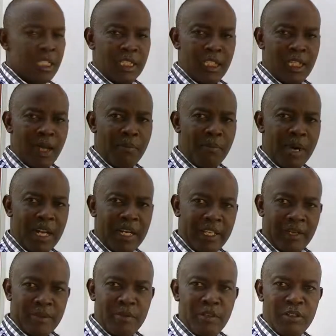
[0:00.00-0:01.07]
They are
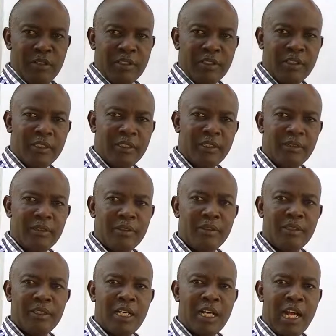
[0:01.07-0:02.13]
malleable,
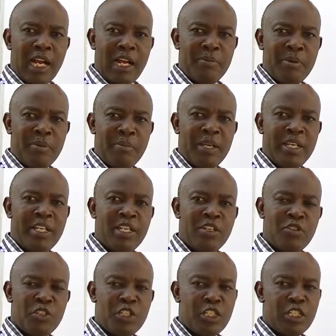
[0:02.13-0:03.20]
can be made
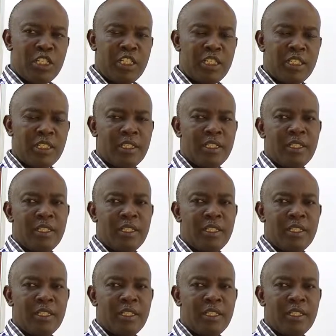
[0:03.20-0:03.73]
into sheets,